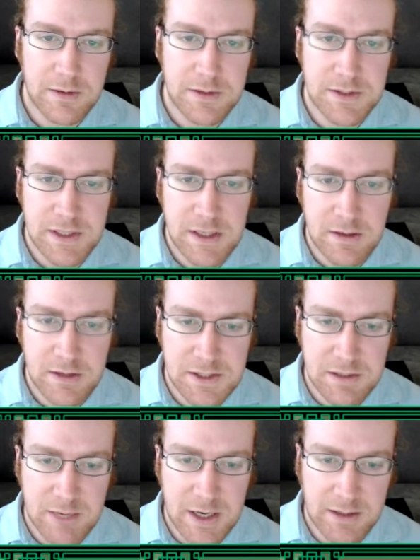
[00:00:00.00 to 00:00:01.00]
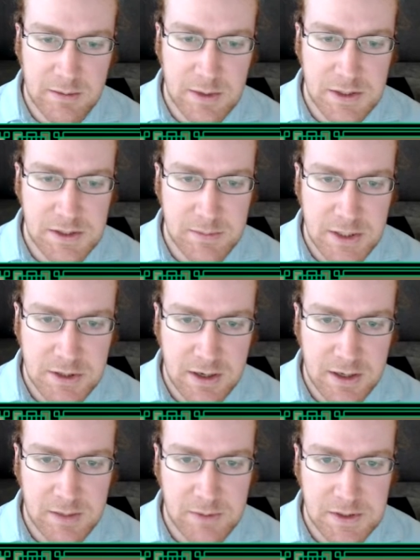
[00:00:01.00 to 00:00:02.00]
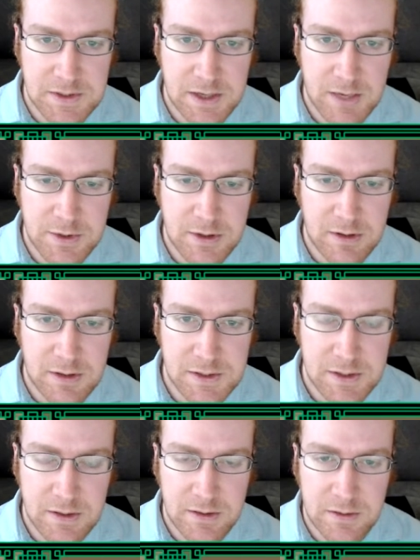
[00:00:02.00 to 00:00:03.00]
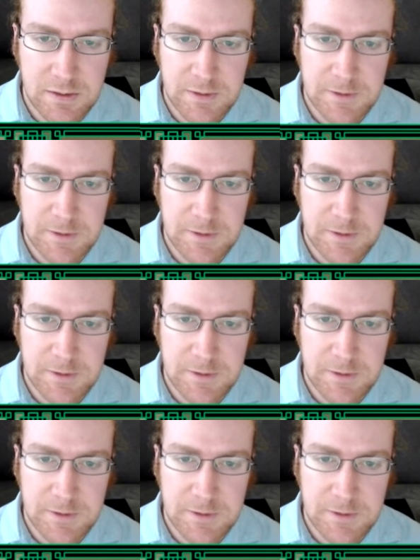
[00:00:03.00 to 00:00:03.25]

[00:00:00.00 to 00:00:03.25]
Just increasing my liberties to make sure I can win this capturing race here.